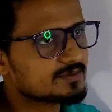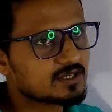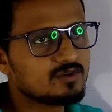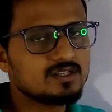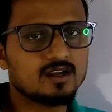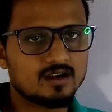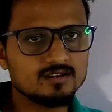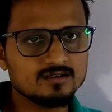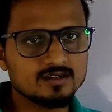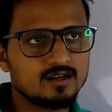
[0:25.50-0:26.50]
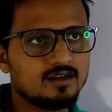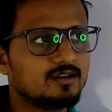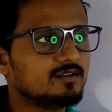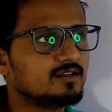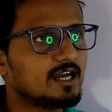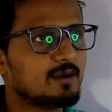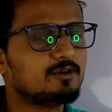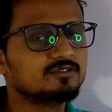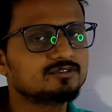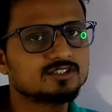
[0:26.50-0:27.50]
chapter we will learn
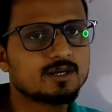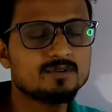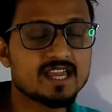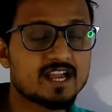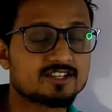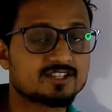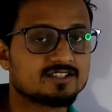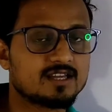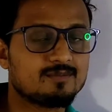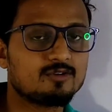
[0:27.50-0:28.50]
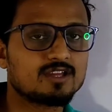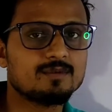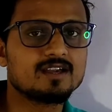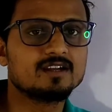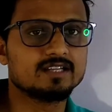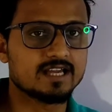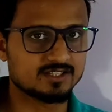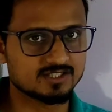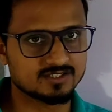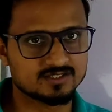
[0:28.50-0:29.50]
about some reactions, about chemical
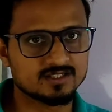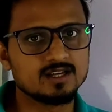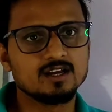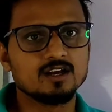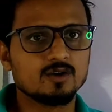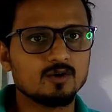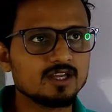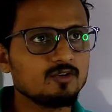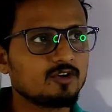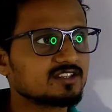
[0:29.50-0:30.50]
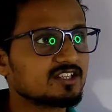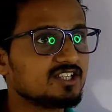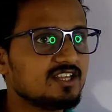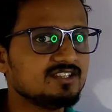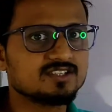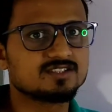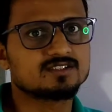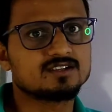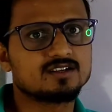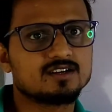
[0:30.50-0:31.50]
reactions. Okay, what are the
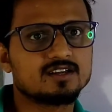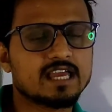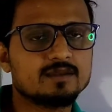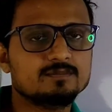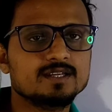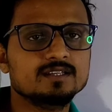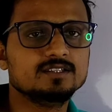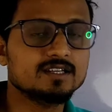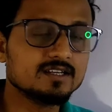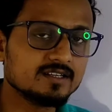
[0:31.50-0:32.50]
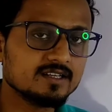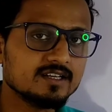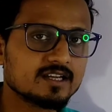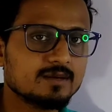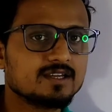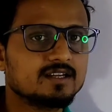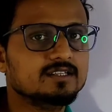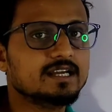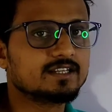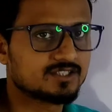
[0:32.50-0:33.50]
changes can be there in a chemical
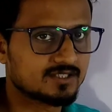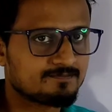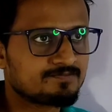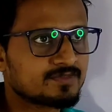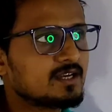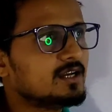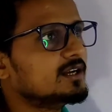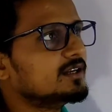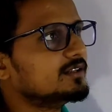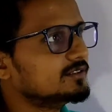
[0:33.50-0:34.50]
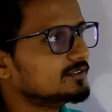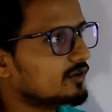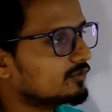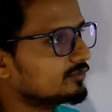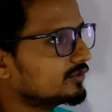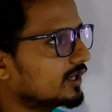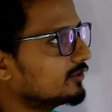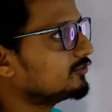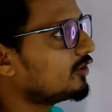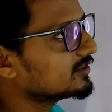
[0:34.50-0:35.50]
reaction.
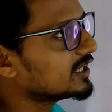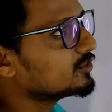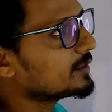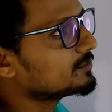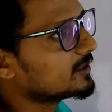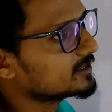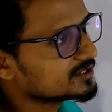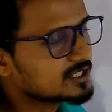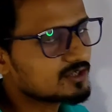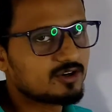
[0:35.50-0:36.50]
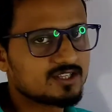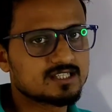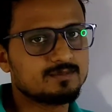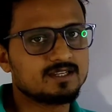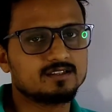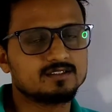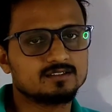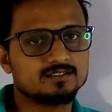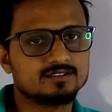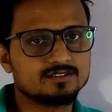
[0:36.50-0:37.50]
Now for that we have to understand what is
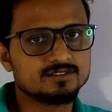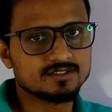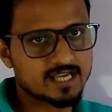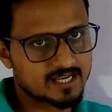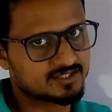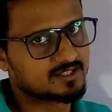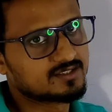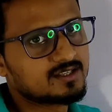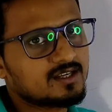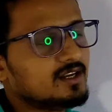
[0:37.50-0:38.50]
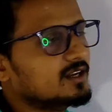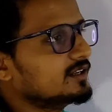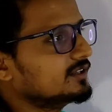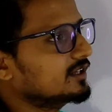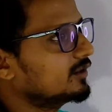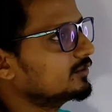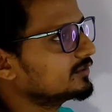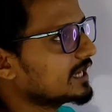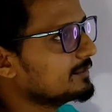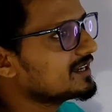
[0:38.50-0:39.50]
chemical reaction.
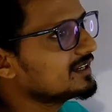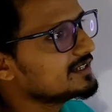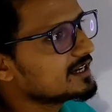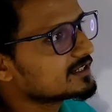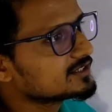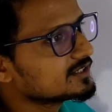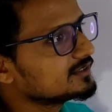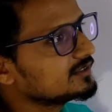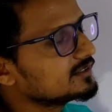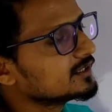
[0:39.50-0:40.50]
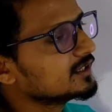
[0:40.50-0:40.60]
Now chemical reaction,